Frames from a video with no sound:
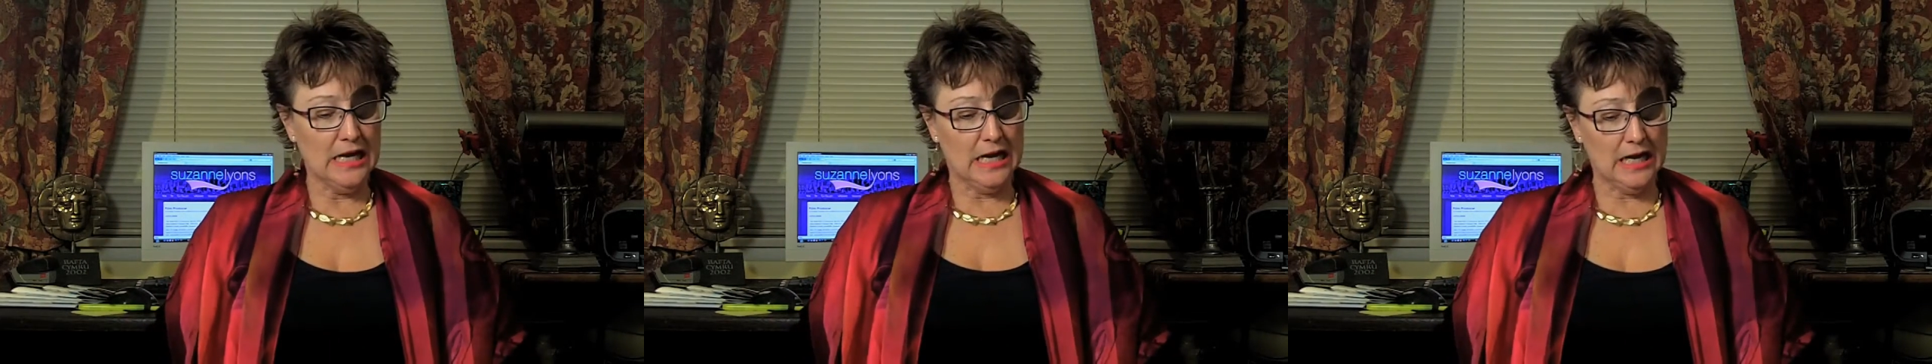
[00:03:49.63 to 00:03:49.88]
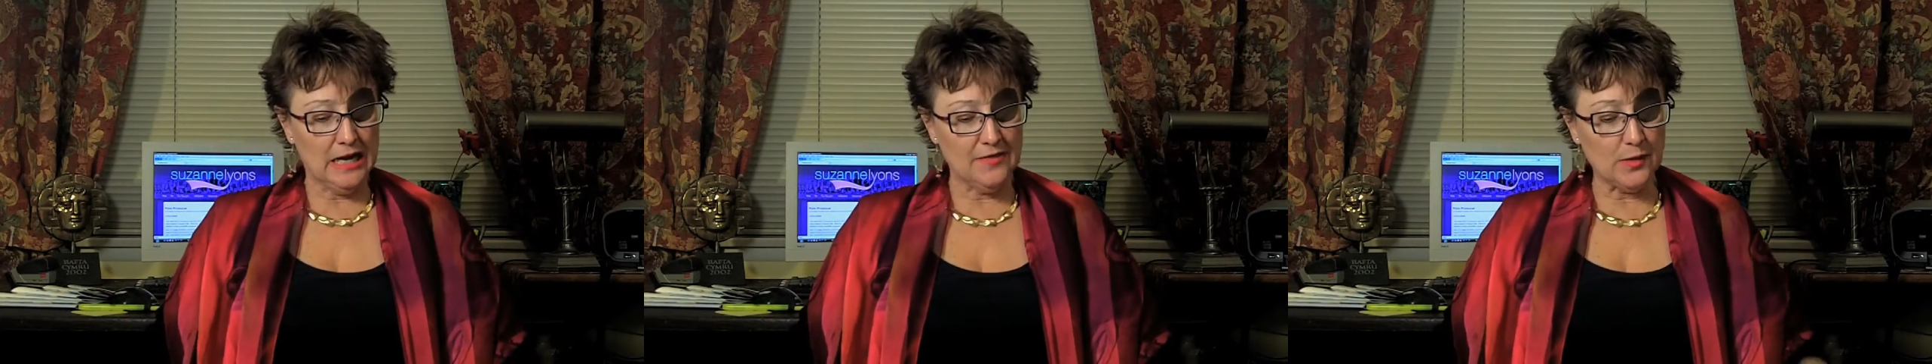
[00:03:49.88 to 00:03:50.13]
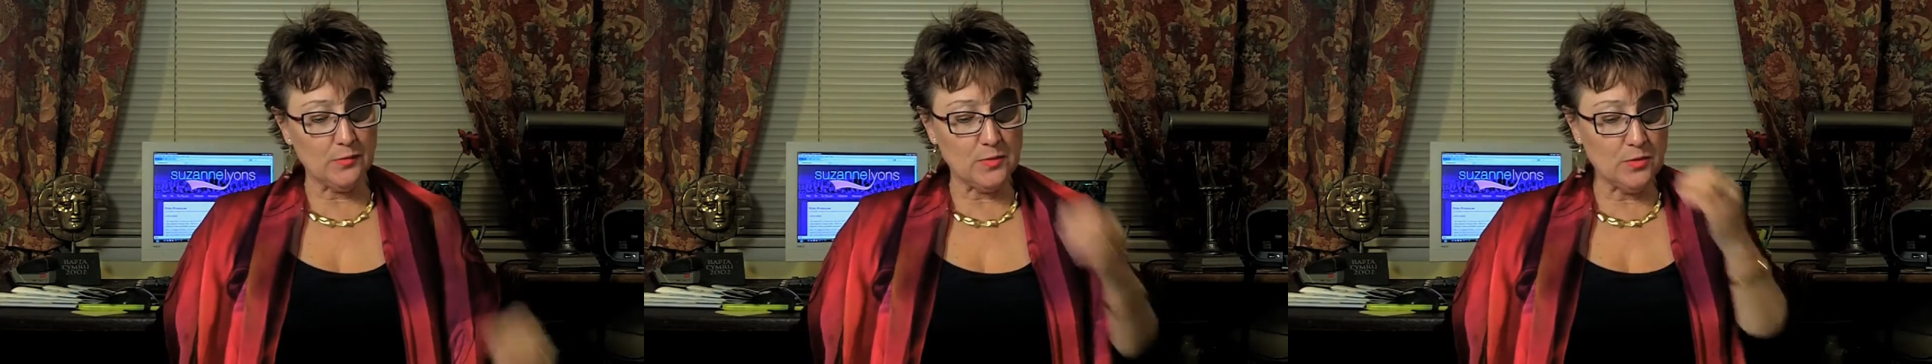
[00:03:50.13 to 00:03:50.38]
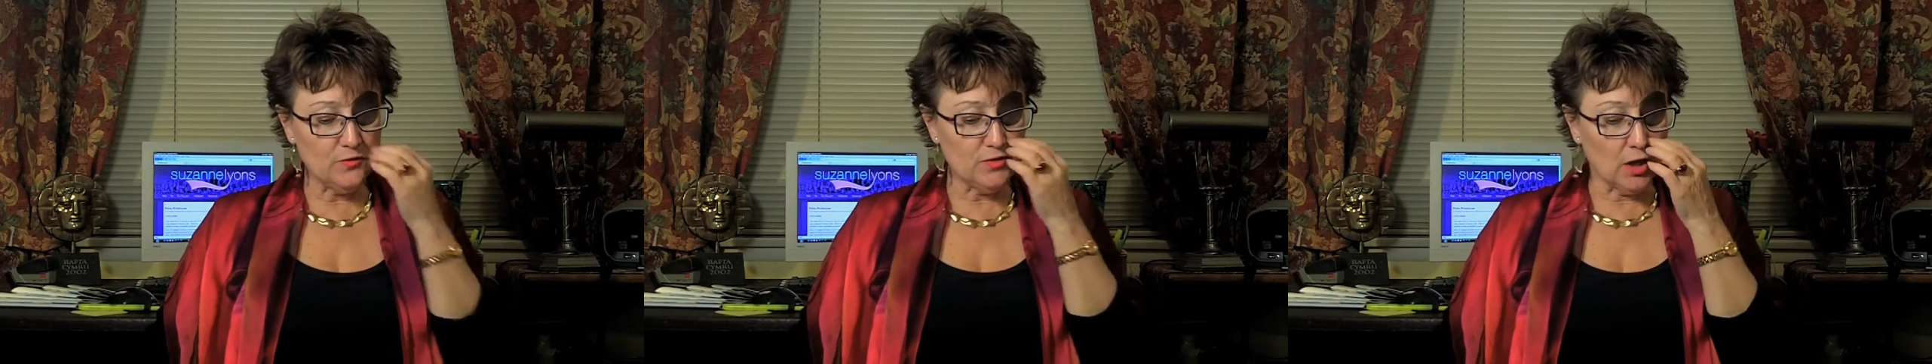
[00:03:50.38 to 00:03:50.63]
Then we
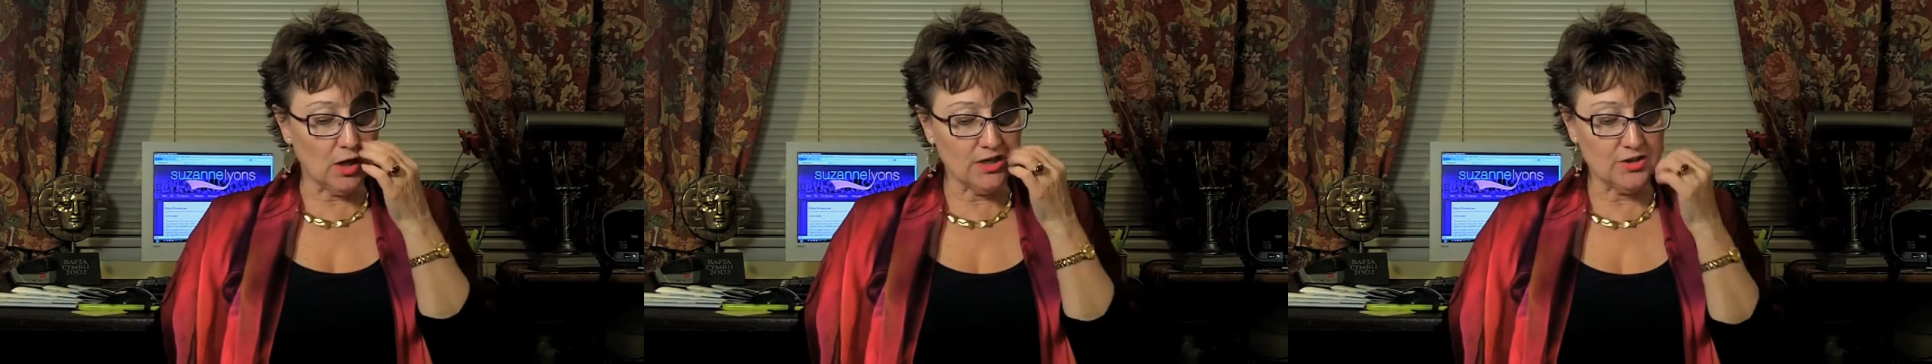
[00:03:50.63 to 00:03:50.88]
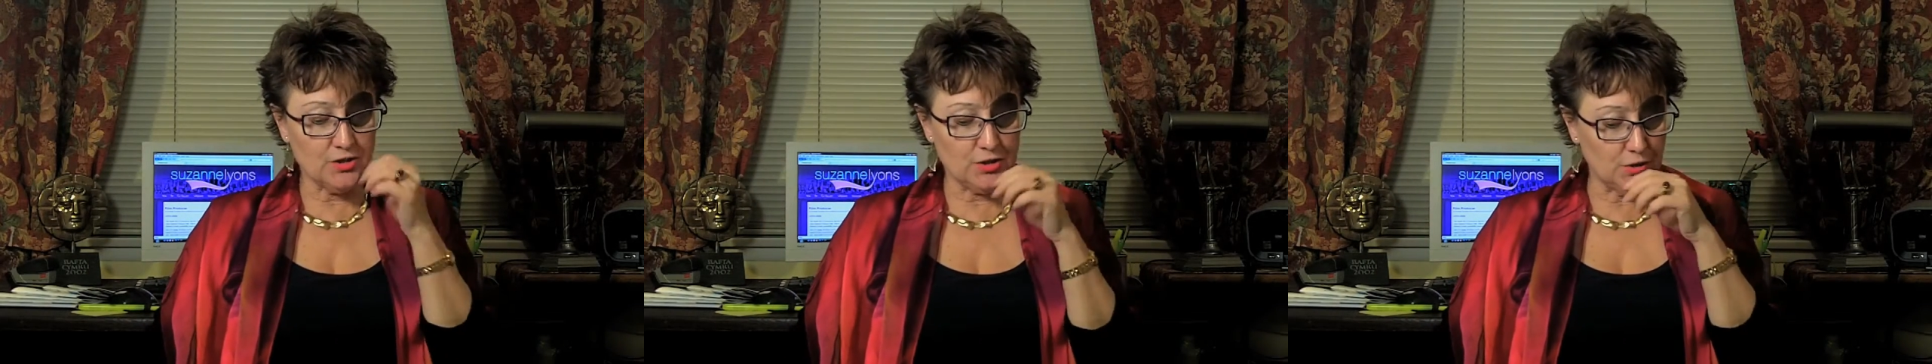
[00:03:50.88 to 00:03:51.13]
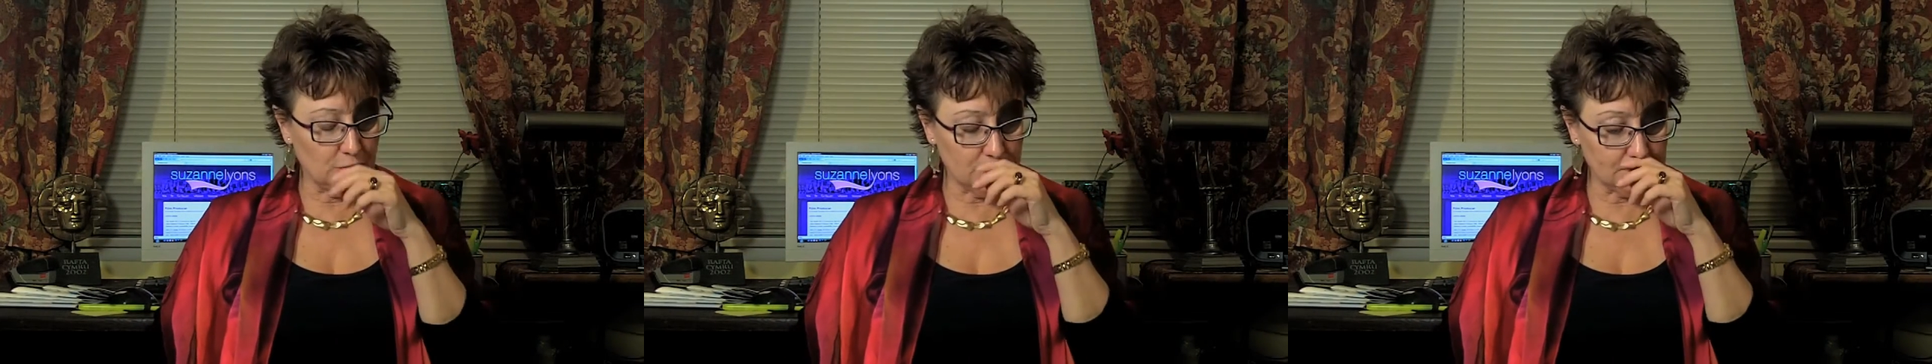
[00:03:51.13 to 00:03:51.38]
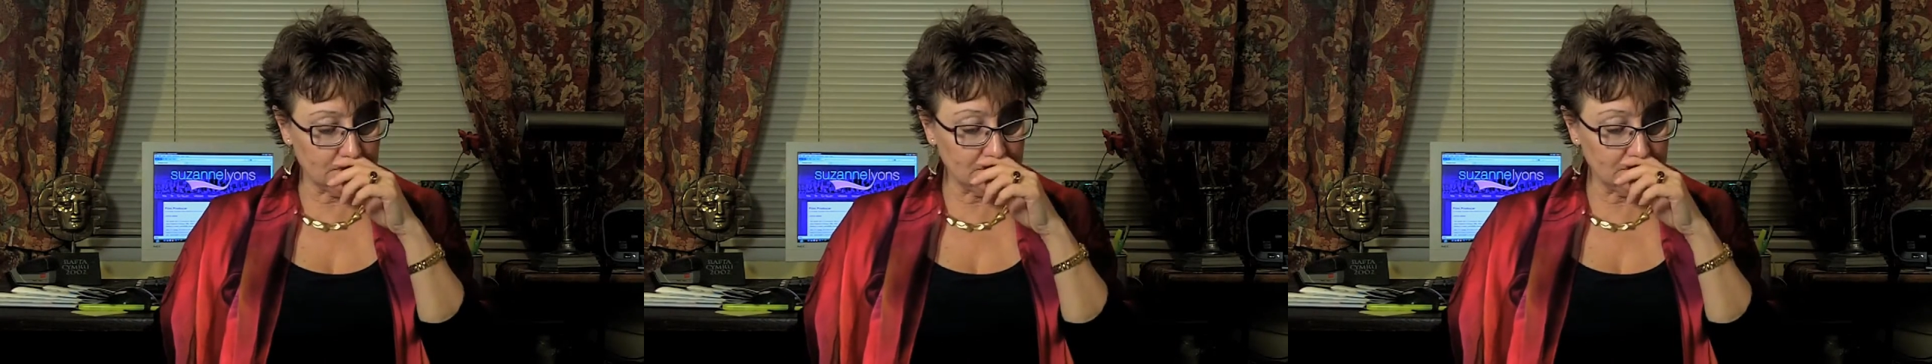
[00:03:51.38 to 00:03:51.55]
moved on to